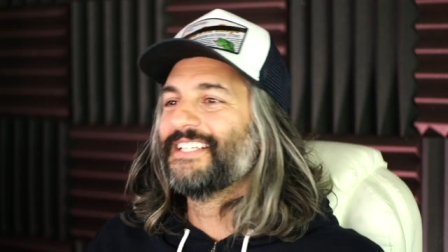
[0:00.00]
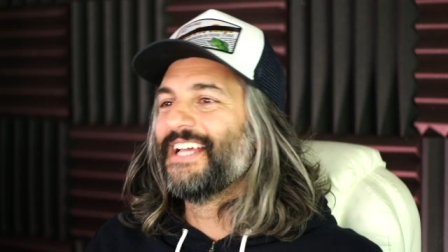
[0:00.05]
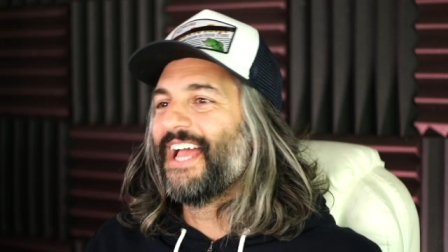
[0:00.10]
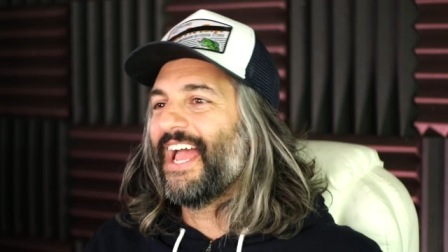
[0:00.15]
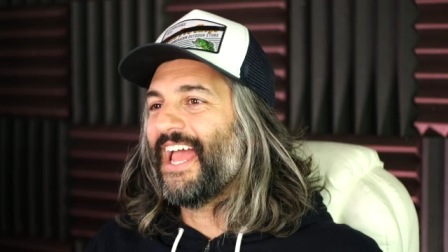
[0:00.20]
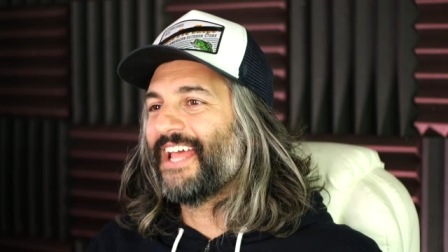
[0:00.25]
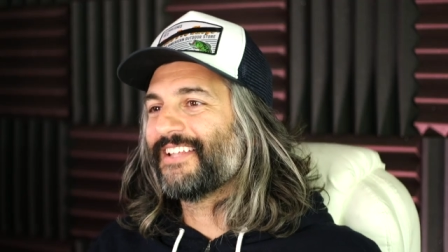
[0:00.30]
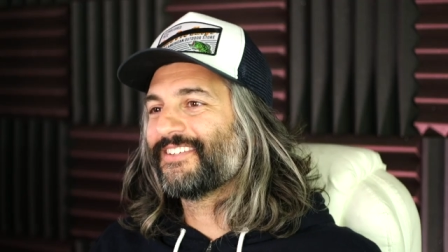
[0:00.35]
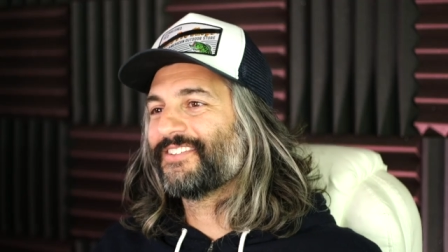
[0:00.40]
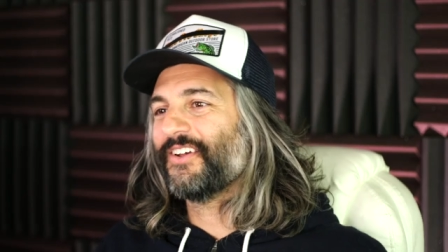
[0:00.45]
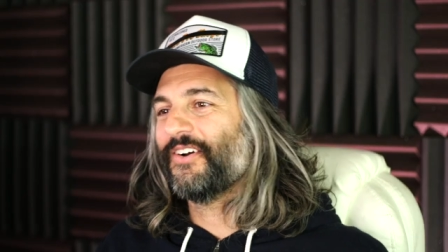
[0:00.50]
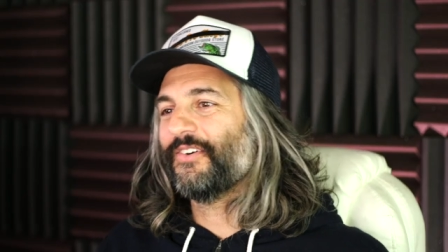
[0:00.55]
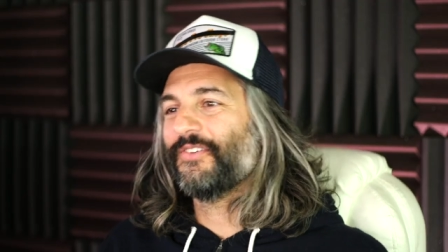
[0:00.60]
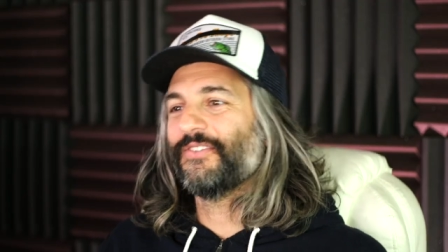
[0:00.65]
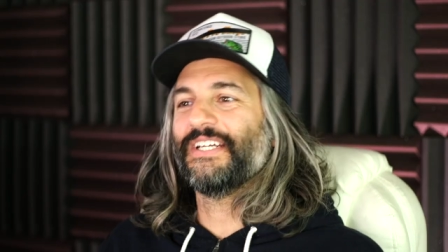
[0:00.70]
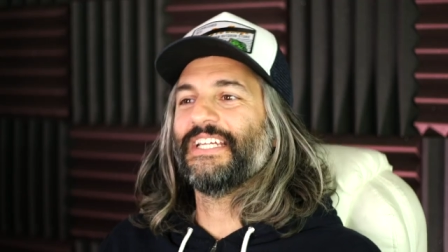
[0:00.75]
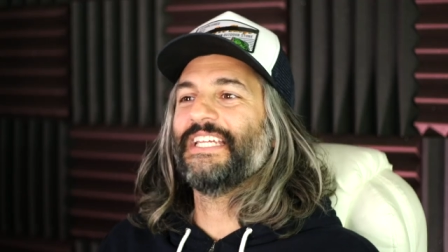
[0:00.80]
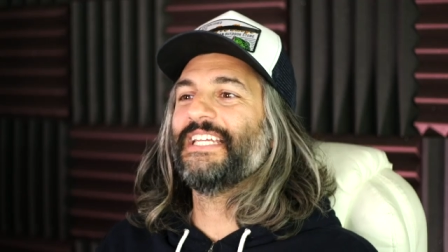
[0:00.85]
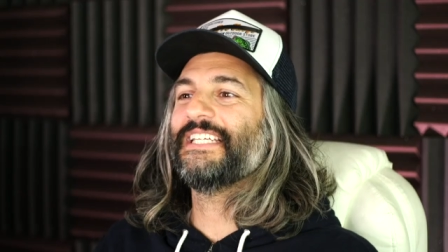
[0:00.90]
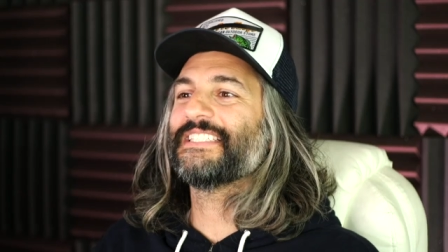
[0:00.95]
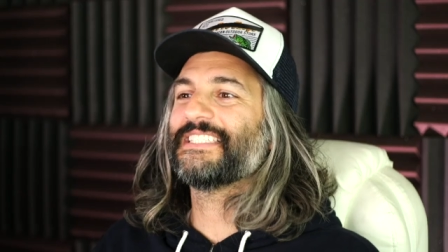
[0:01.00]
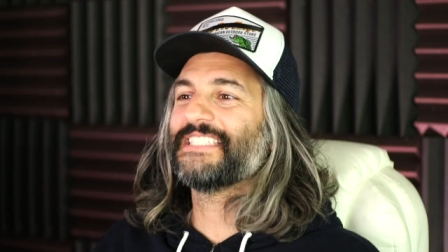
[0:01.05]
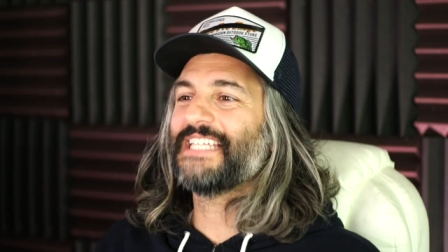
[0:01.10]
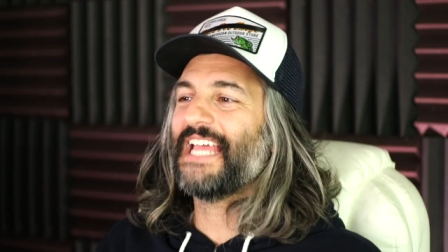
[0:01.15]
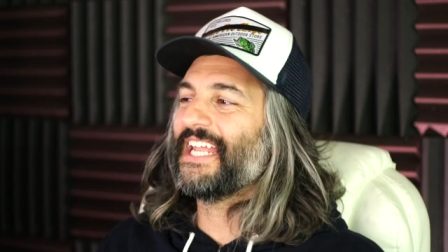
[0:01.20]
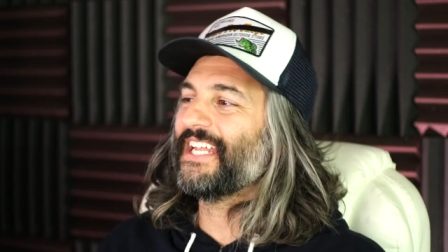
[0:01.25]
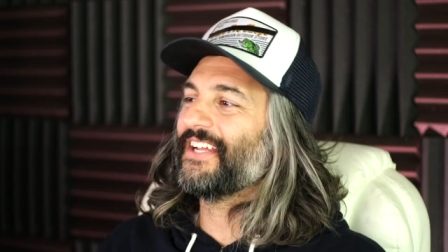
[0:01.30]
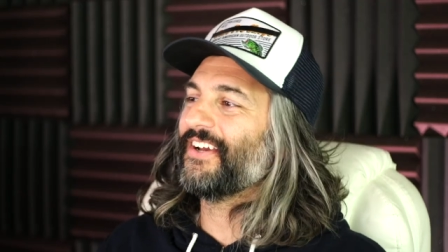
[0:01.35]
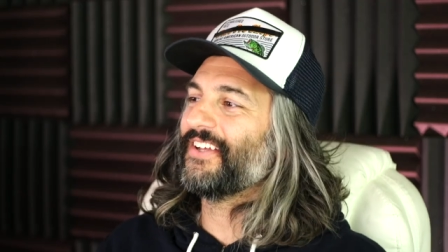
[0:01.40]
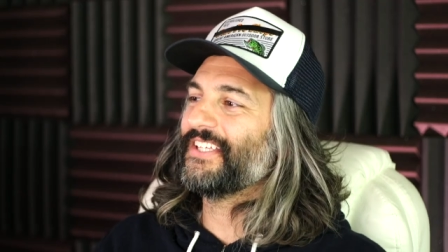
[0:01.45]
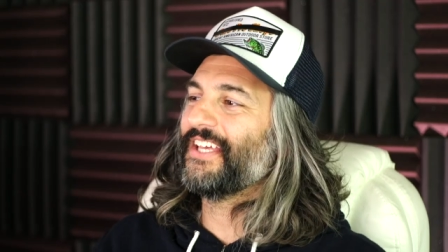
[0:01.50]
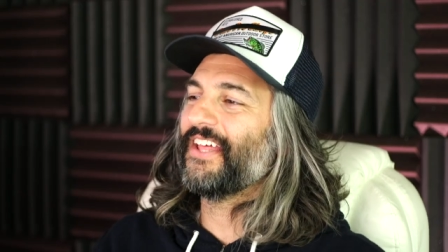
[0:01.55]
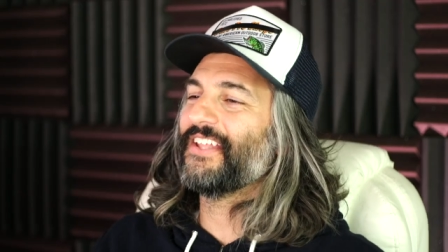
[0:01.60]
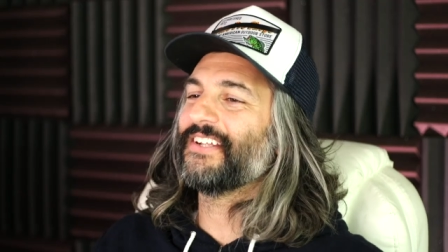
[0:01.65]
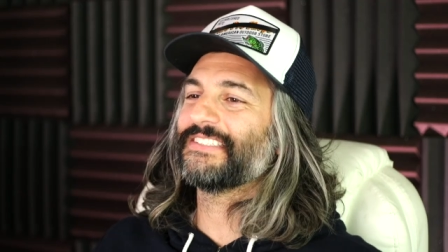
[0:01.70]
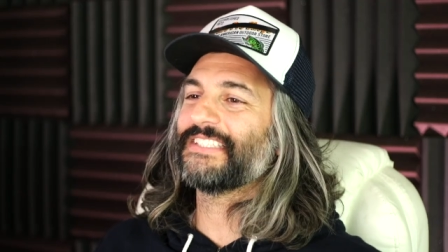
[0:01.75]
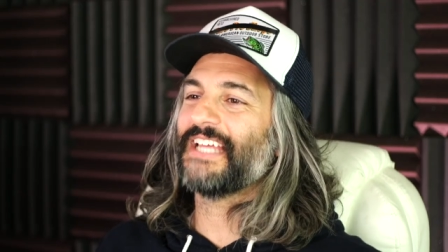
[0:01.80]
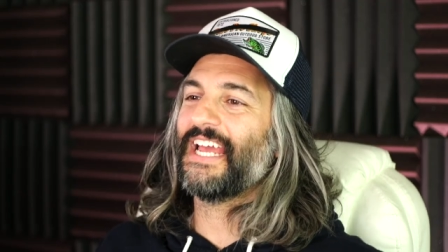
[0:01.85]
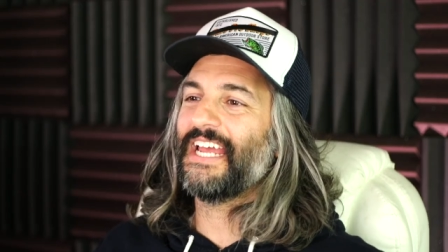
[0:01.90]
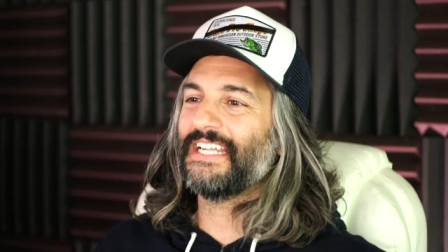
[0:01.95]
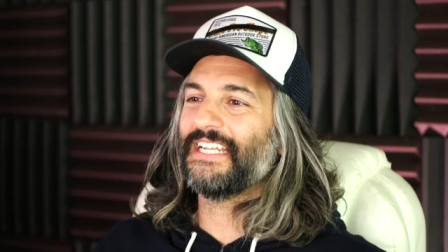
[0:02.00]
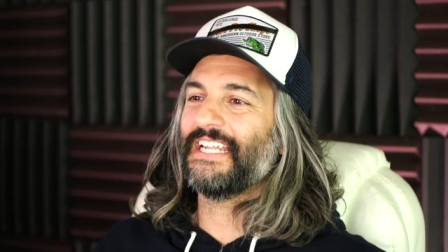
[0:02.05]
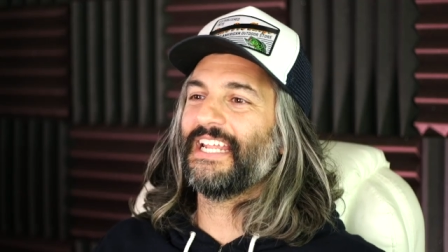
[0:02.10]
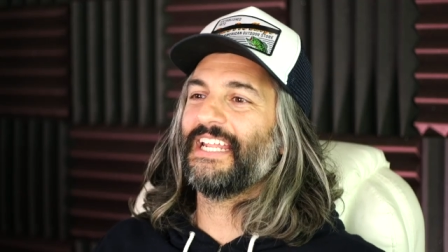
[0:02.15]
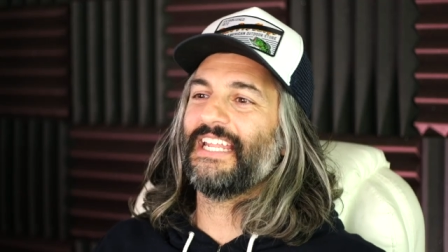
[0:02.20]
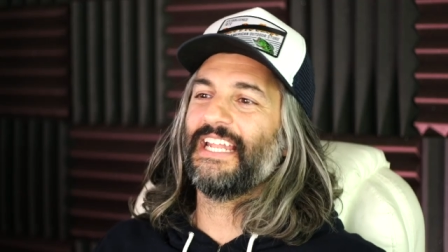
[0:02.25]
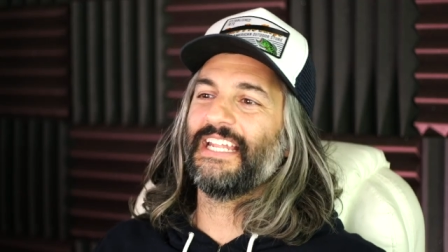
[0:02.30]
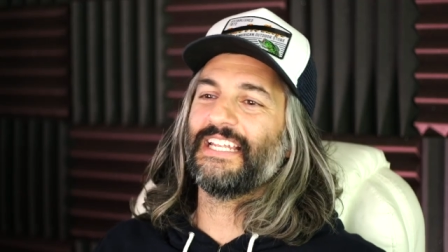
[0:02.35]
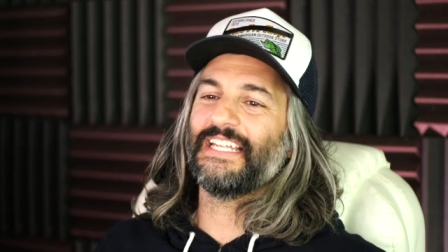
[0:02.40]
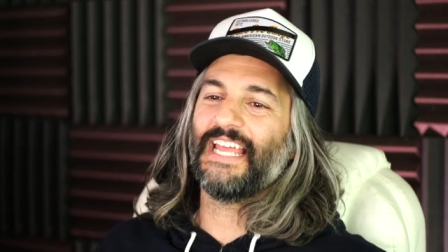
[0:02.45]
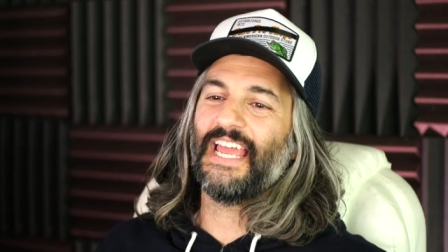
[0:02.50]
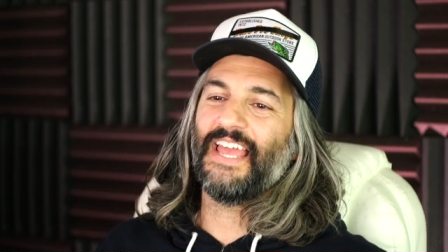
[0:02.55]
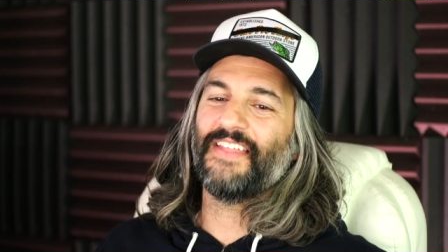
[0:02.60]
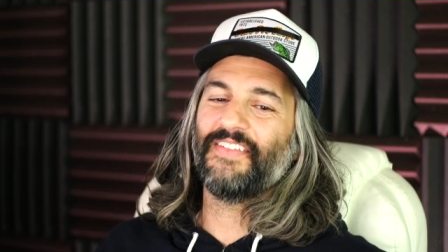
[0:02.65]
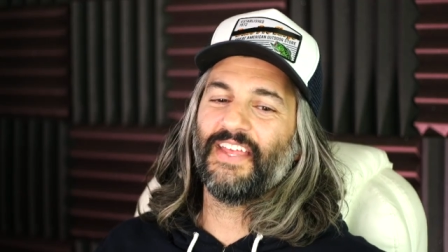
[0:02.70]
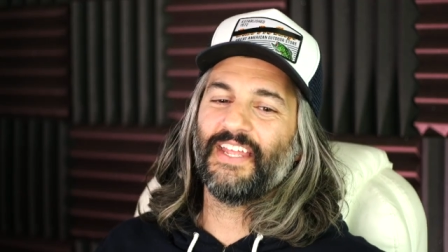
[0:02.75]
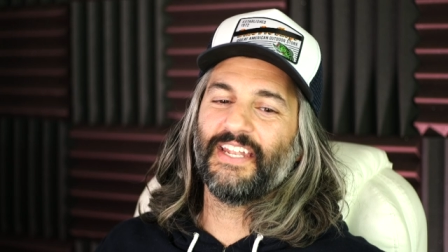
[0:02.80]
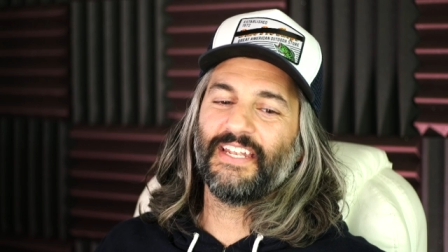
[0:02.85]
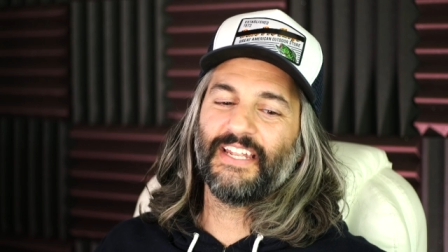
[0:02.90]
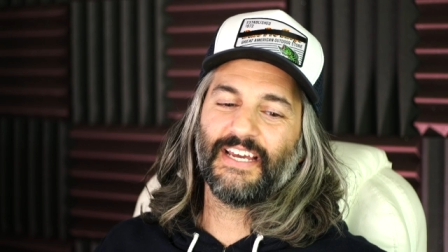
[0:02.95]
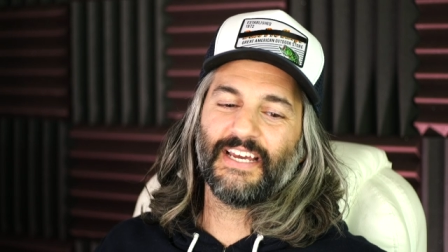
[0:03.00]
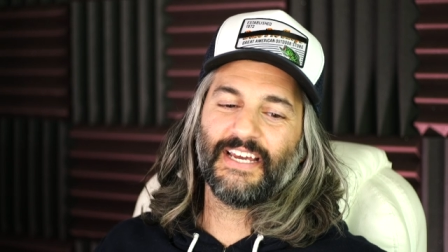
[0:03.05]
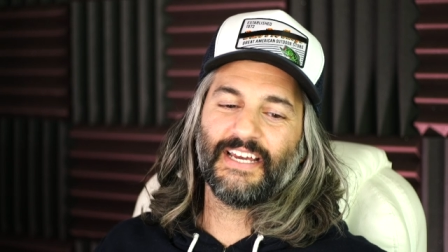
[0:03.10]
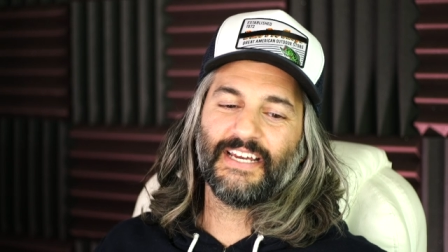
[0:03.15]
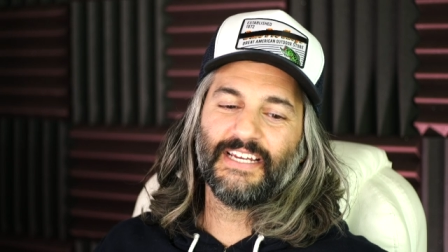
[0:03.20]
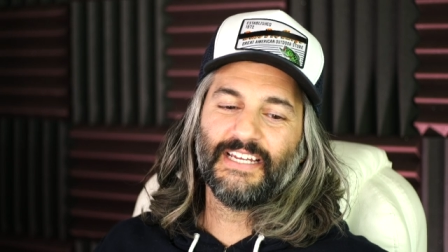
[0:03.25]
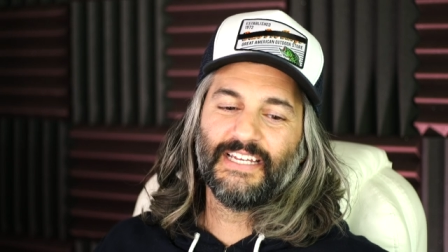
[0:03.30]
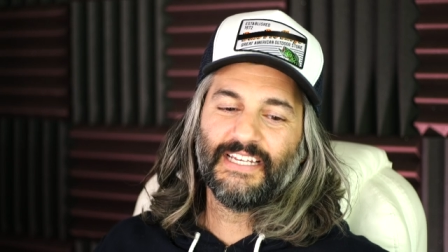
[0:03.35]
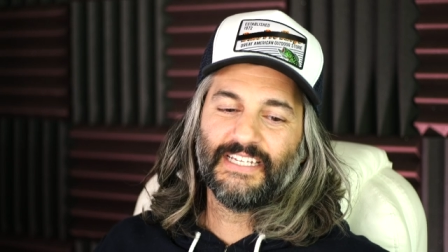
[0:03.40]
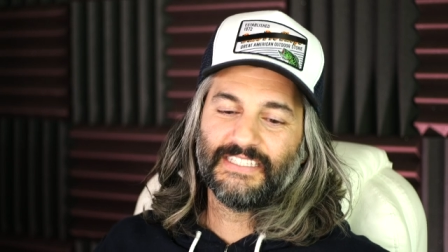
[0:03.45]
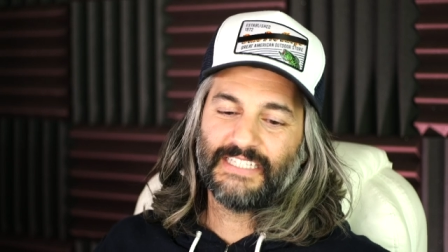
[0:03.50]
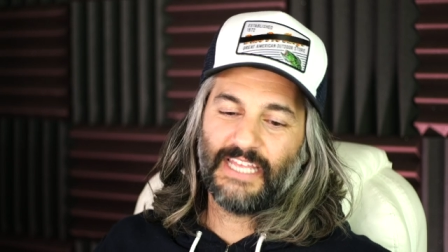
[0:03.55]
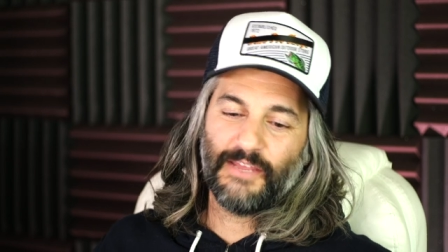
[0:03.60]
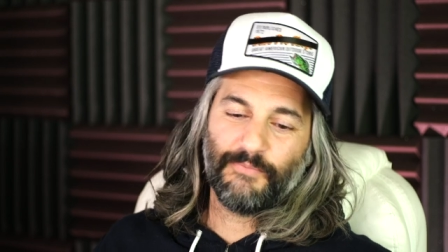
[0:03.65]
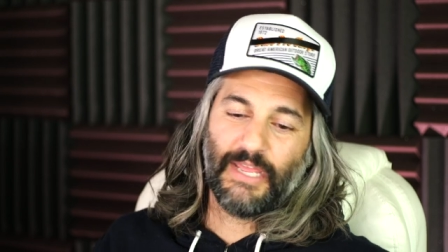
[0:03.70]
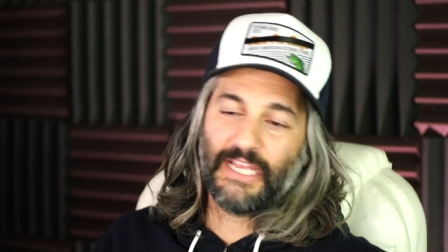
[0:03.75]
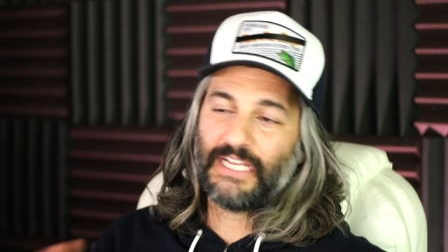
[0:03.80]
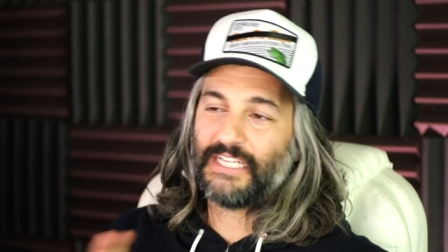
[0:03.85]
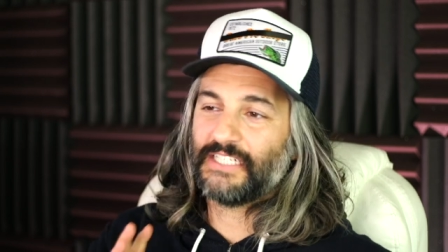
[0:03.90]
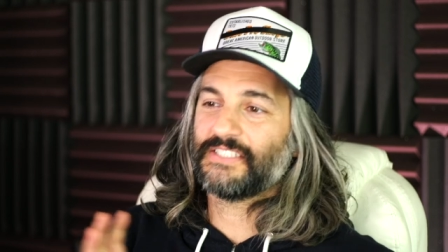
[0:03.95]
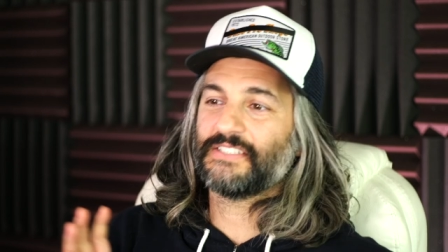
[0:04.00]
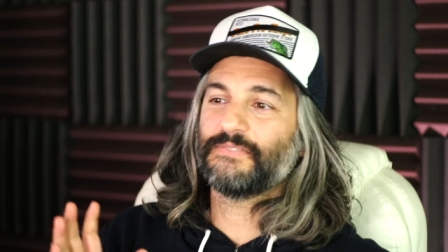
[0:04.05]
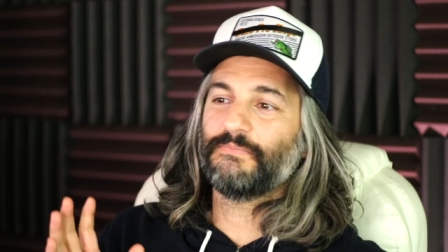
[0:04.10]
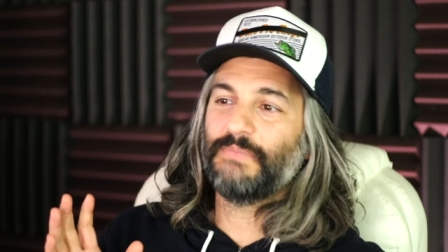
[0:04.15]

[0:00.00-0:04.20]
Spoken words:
And so he's standing on the other side, and then they make us,